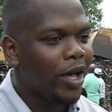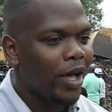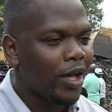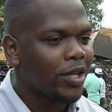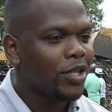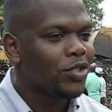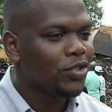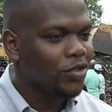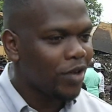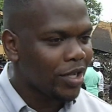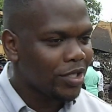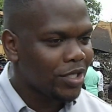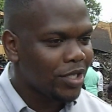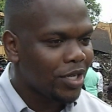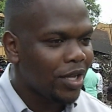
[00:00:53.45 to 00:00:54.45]
uh,
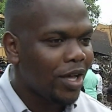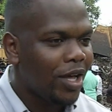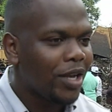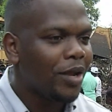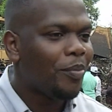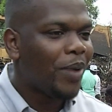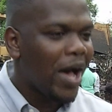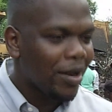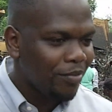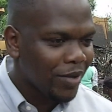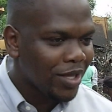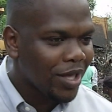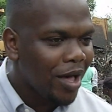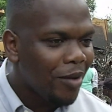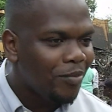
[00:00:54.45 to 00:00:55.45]
constructed an
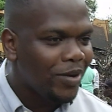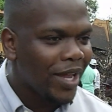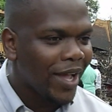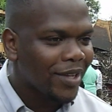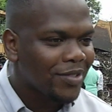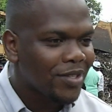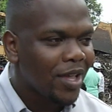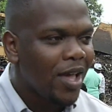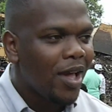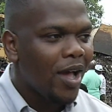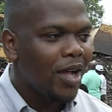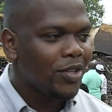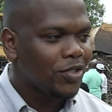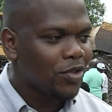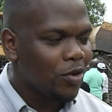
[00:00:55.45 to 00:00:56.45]
apartment complex.
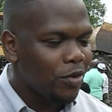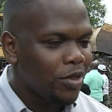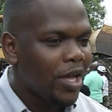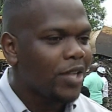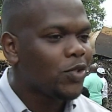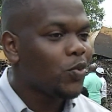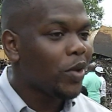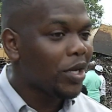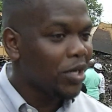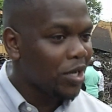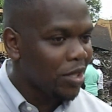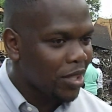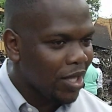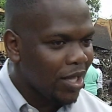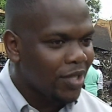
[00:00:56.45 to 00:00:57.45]
And so that's one of
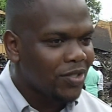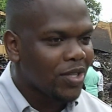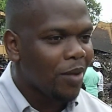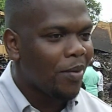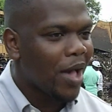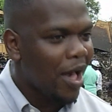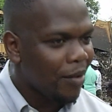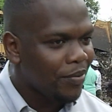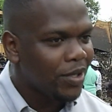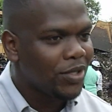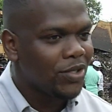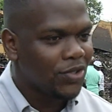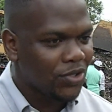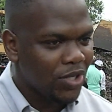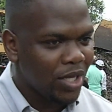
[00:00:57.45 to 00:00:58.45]
the things I'm happy
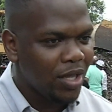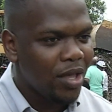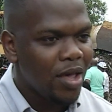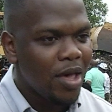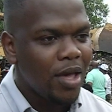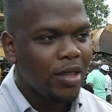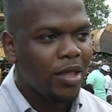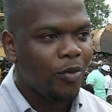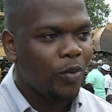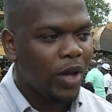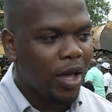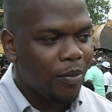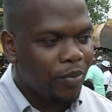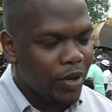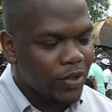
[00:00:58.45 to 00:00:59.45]
to see that
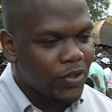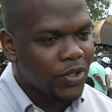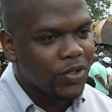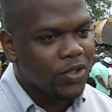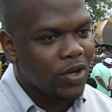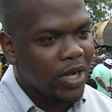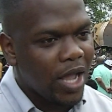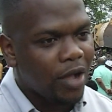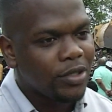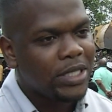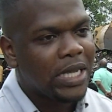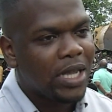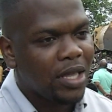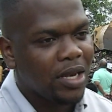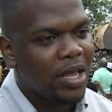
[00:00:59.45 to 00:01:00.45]
where persons are now
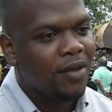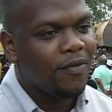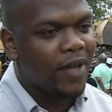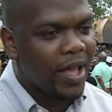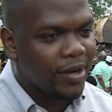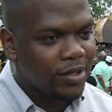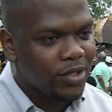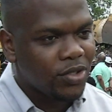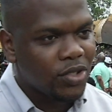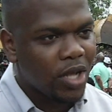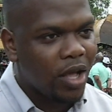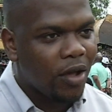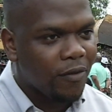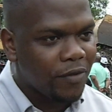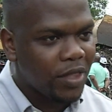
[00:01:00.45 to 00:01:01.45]
taking advantage
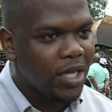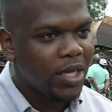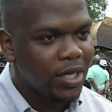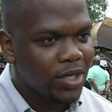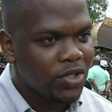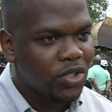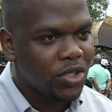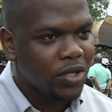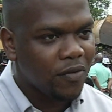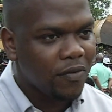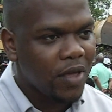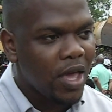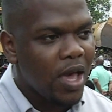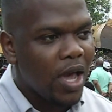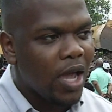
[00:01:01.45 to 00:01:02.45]
of the initiative
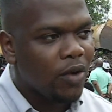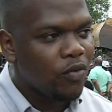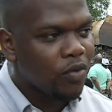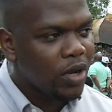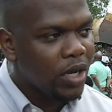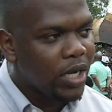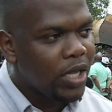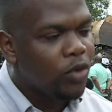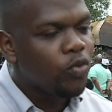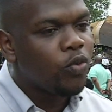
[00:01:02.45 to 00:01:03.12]
and really